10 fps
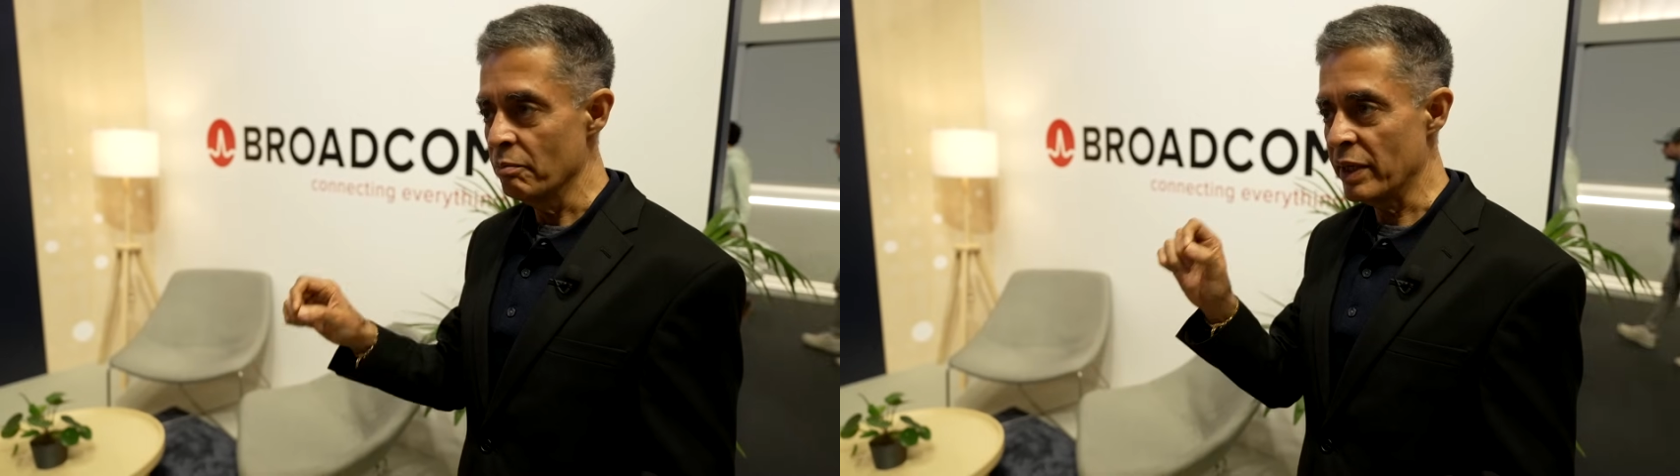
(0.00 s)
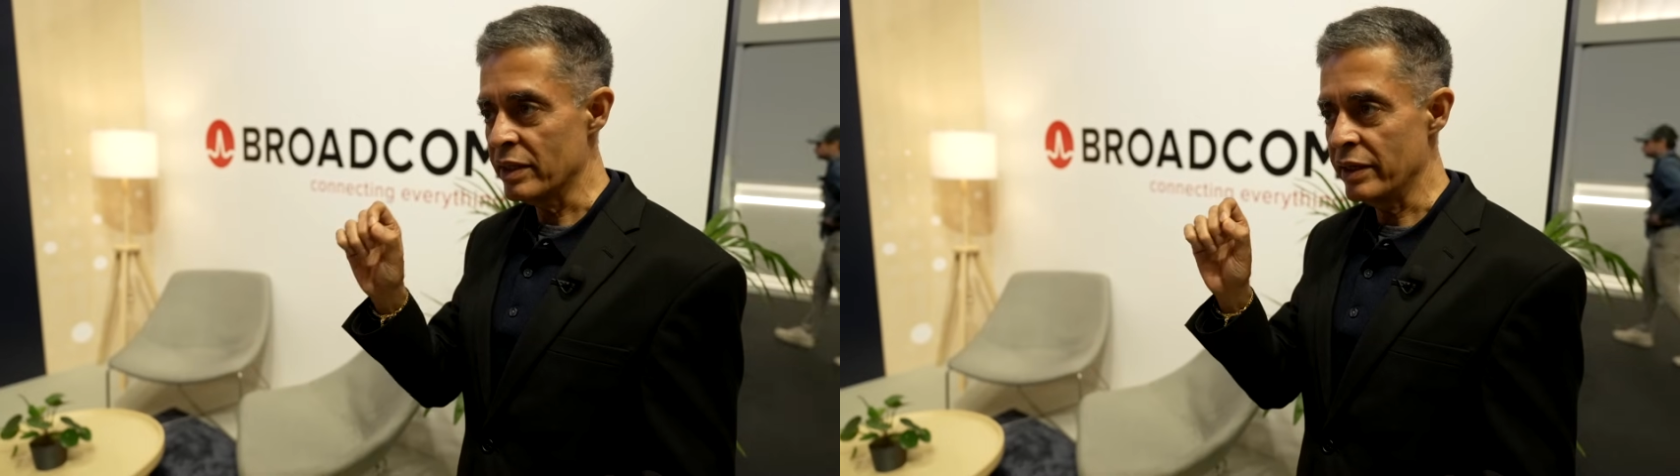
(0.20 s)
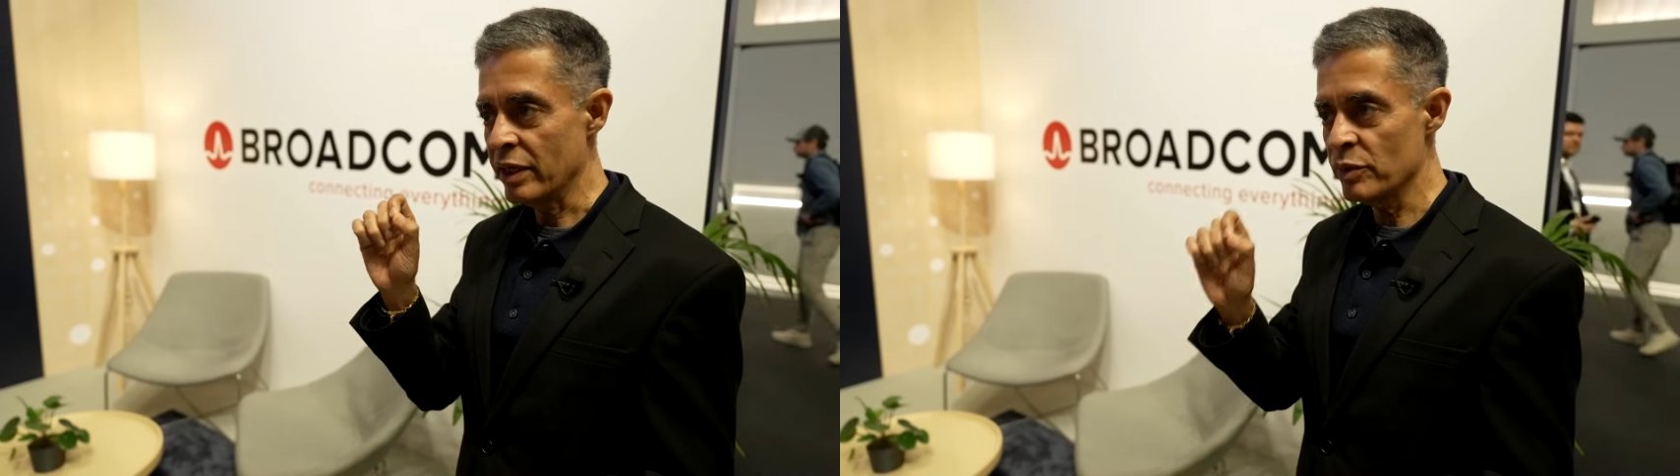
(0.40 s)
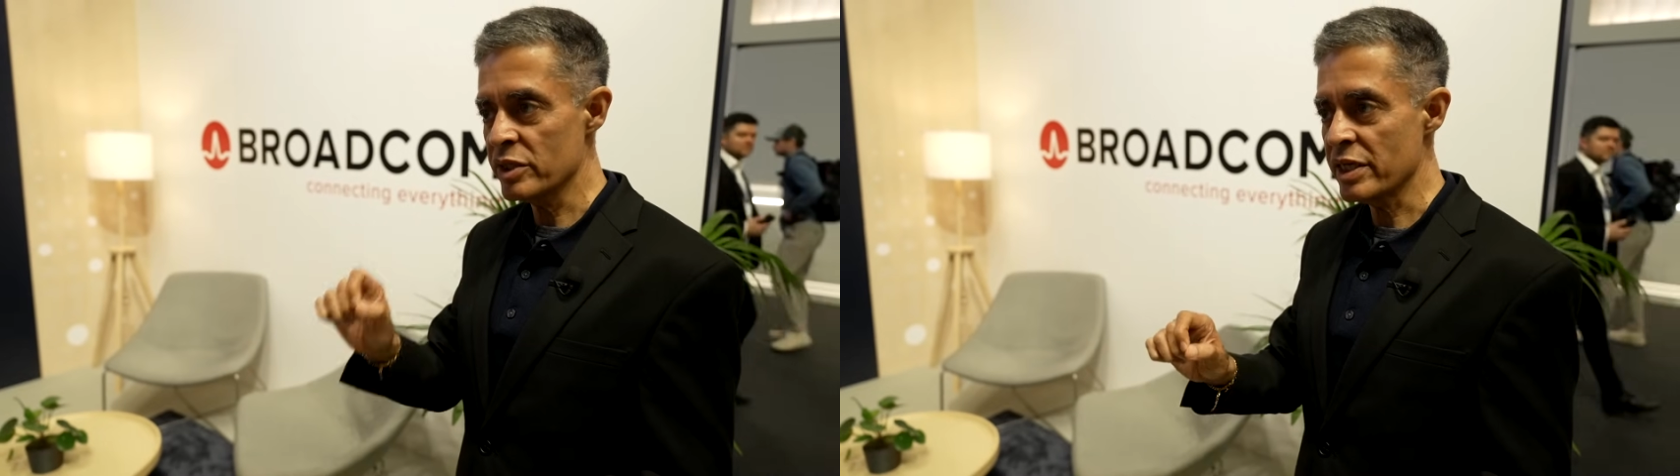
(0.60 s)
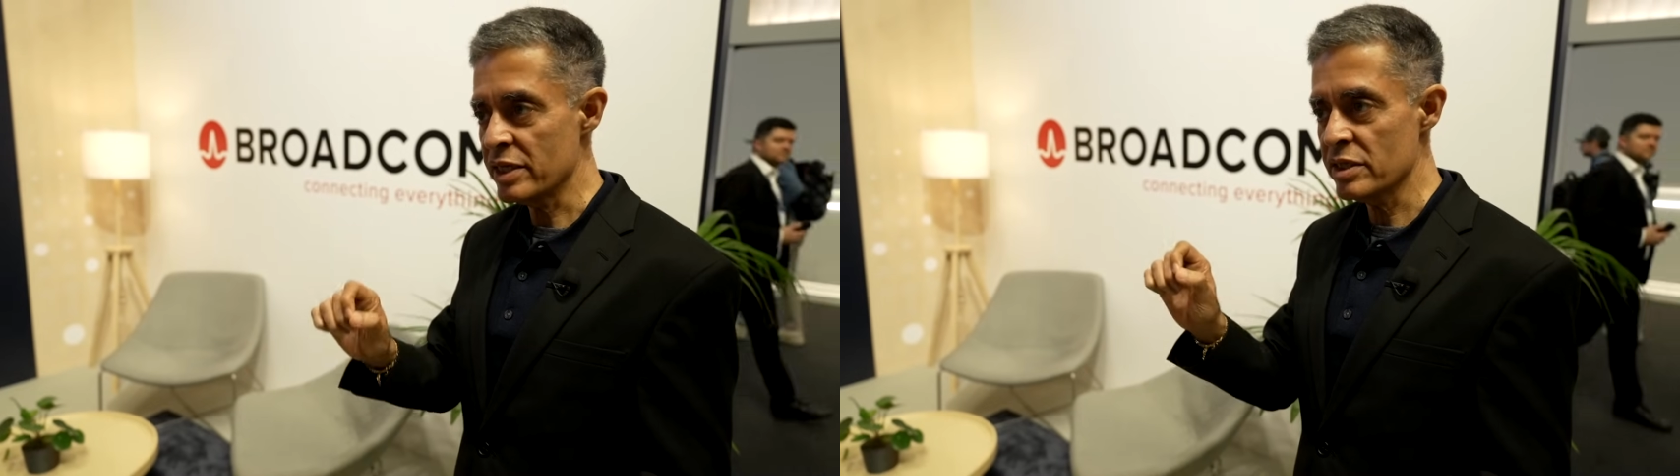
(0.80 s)
But network
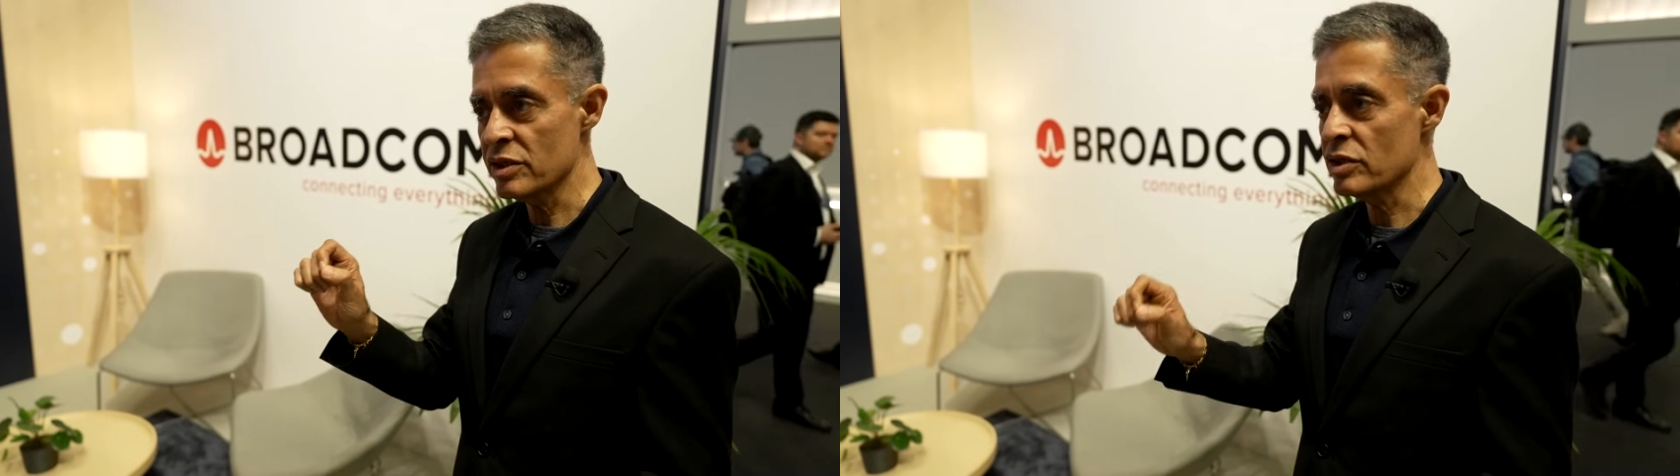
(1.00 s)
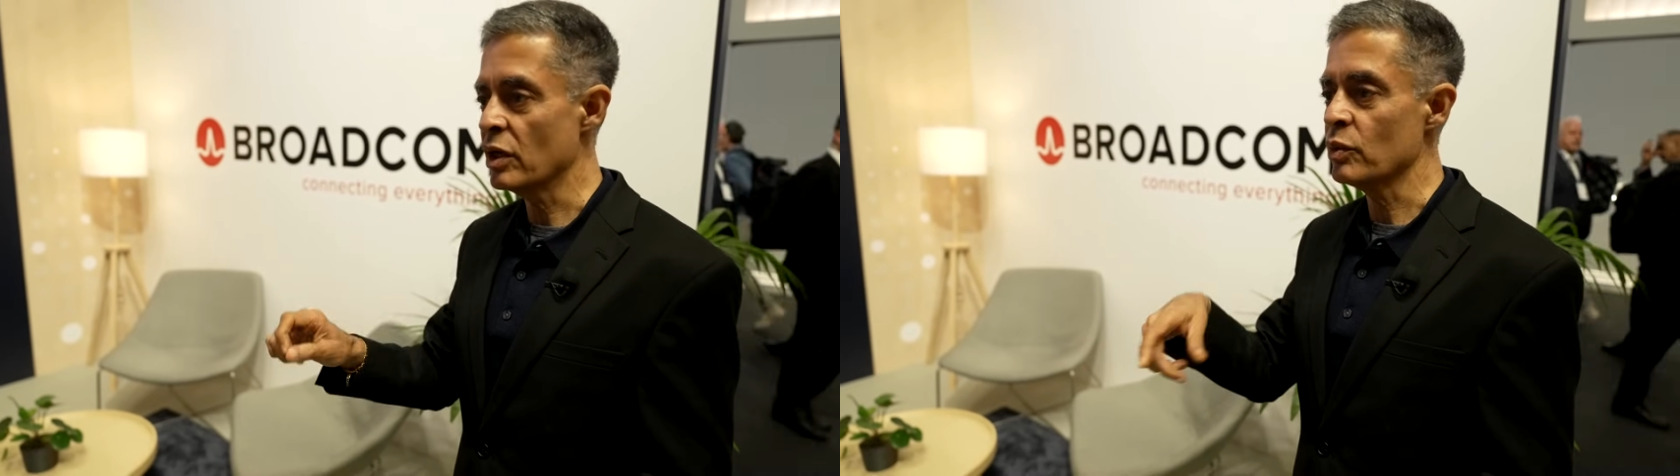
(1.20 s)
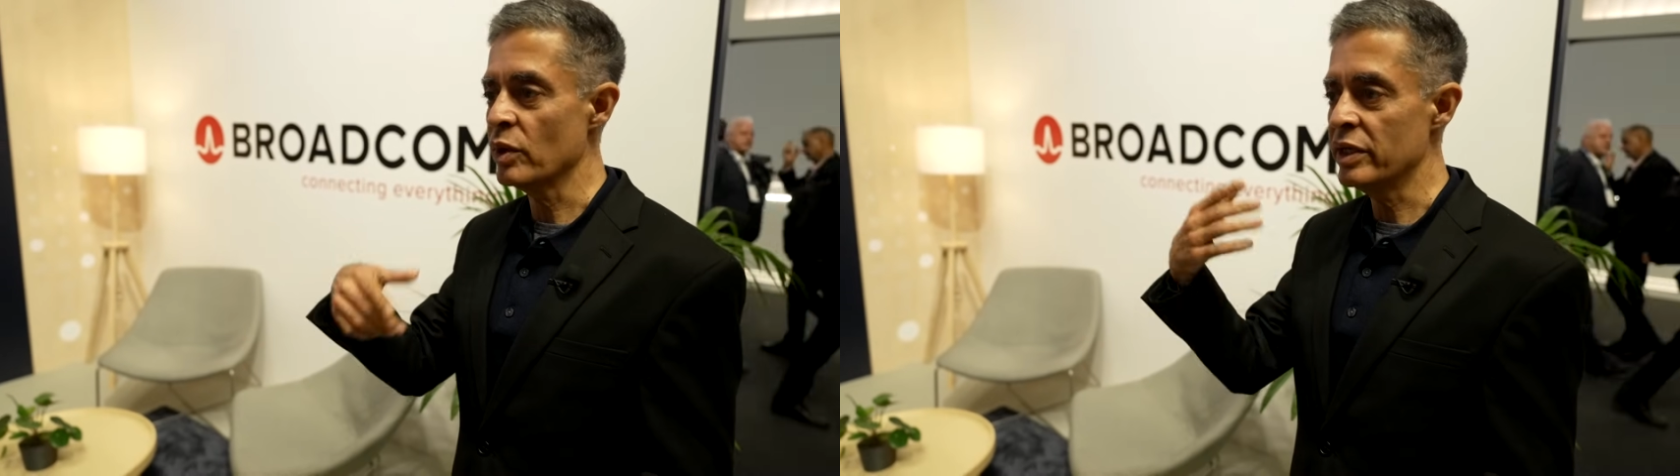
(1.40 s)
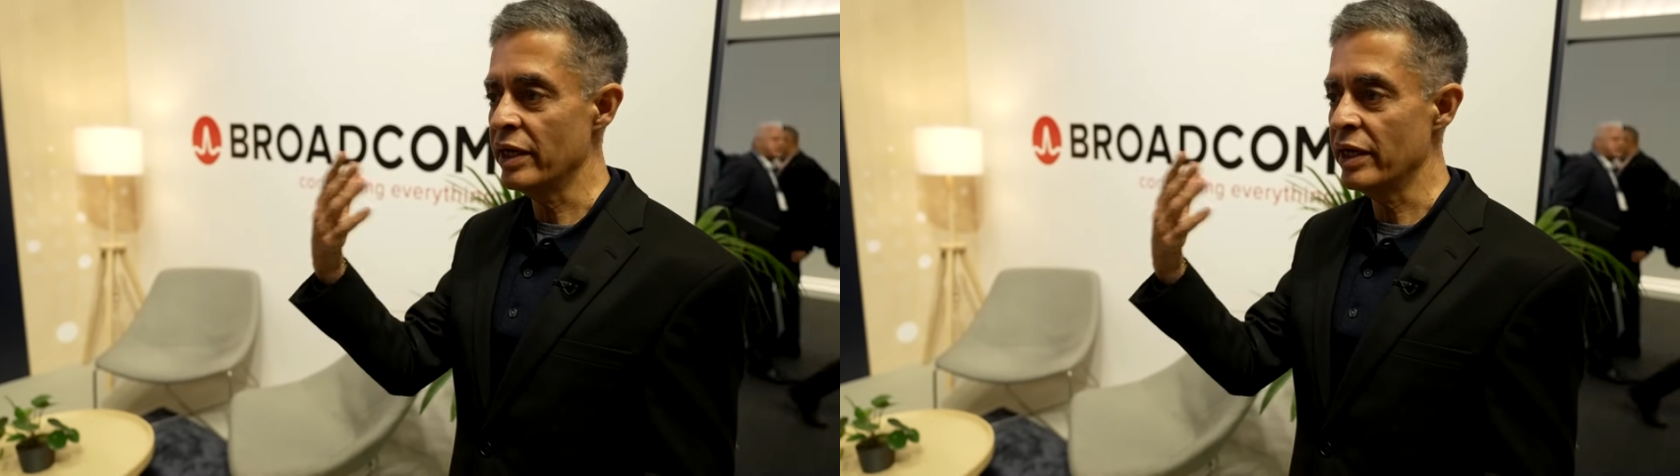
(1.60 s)
slicing is not what